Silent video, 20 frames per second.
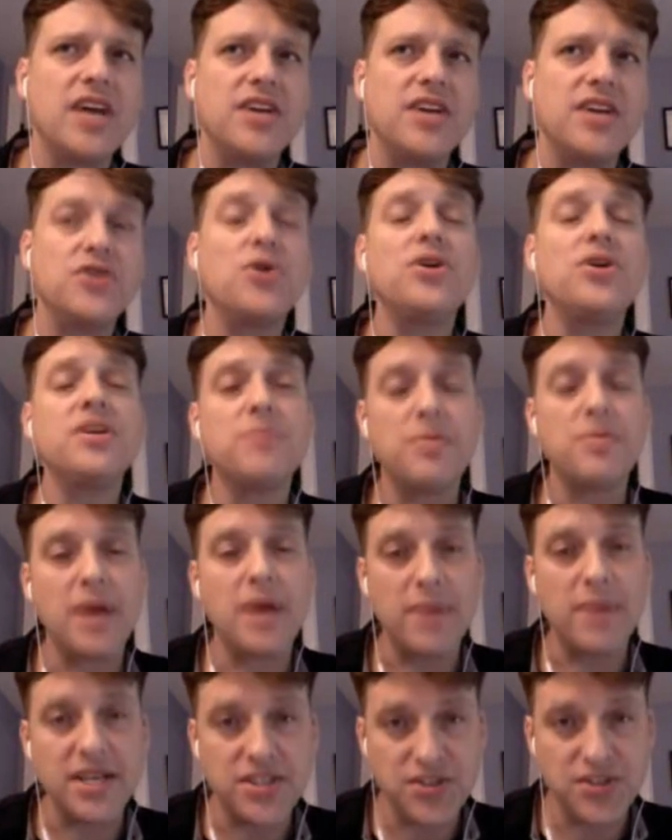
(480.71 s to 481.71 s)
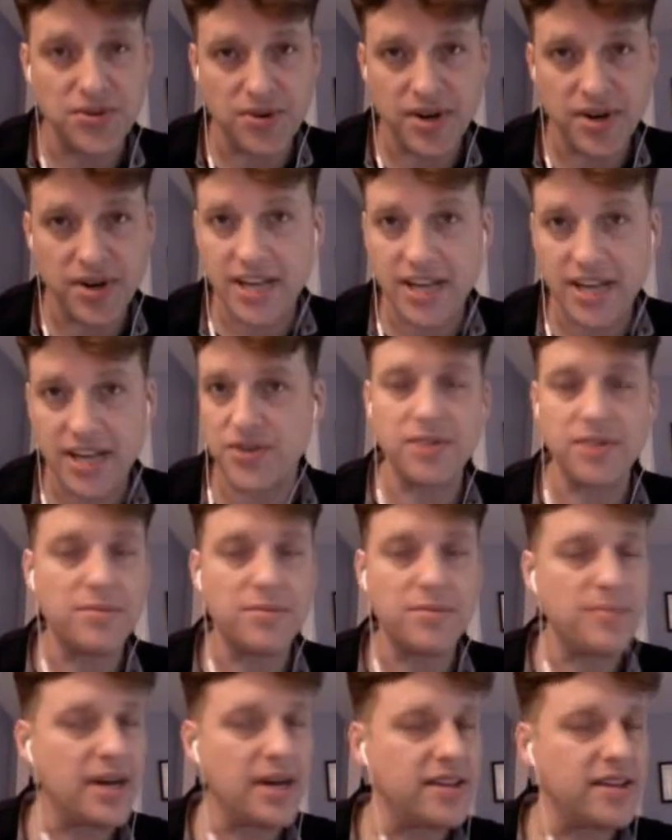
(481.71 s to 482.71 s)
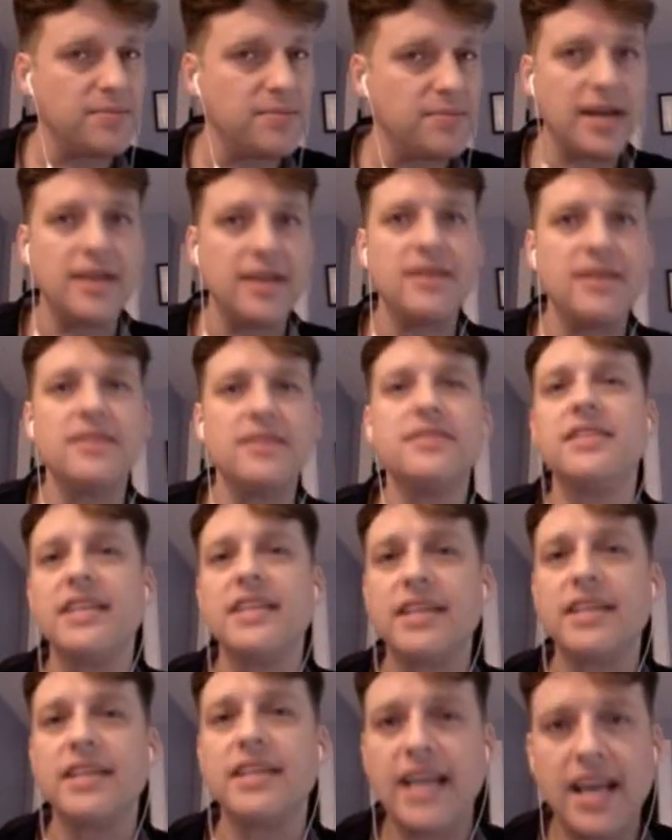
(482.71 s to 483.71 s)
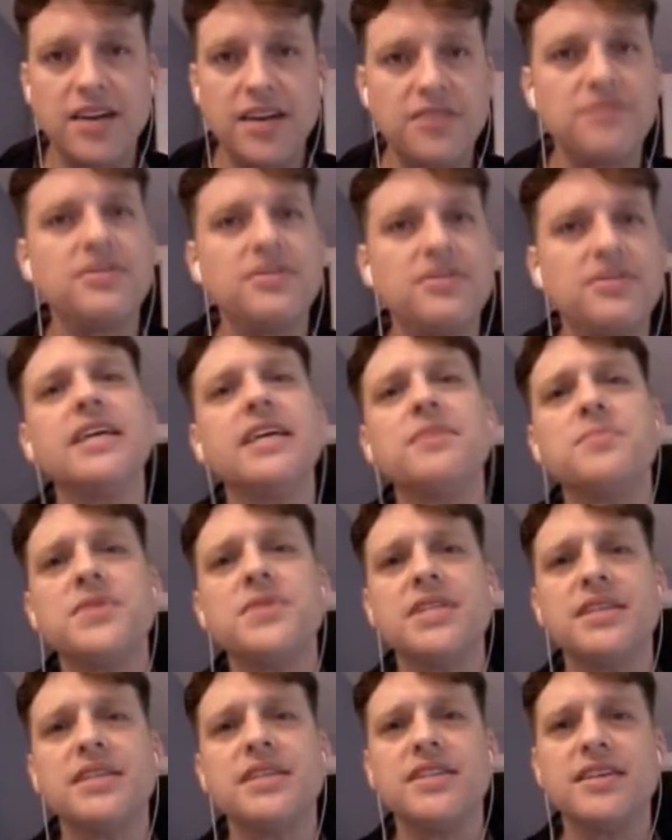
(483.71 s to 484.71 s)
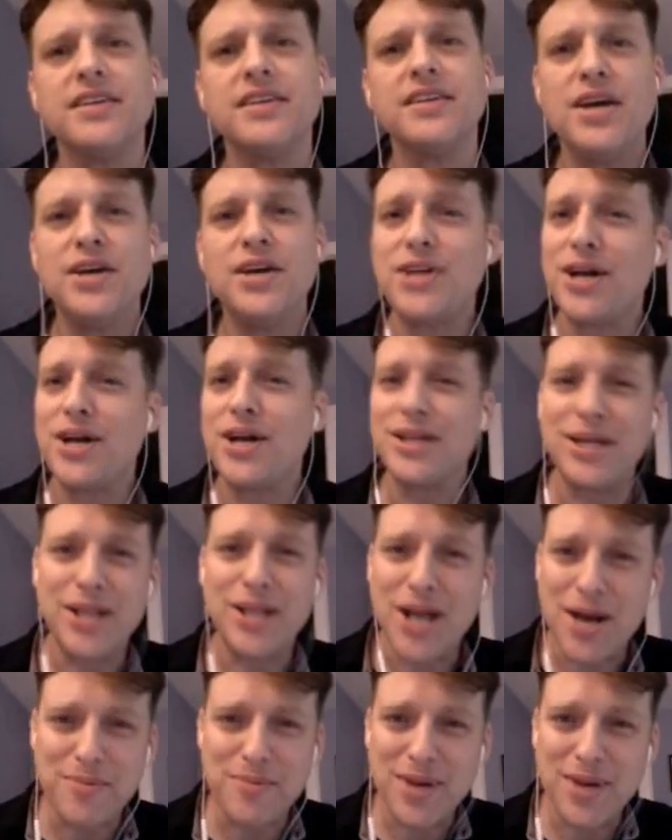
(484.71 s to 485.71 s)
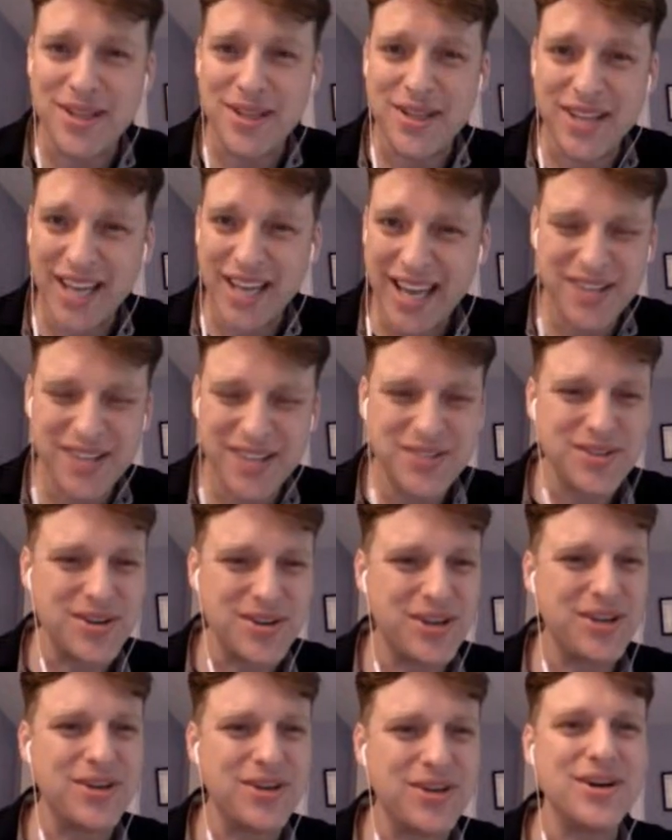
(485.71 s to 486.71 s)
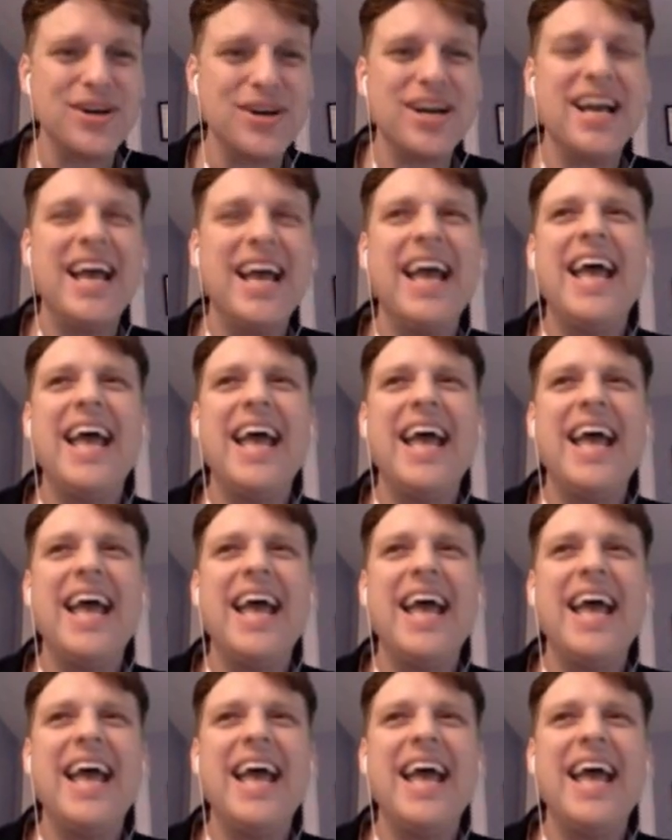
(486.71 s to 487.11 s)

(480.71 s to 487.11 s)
I told him about my story. I told him about the bells and the candle flames and the Dalai Lama and the cancer cure.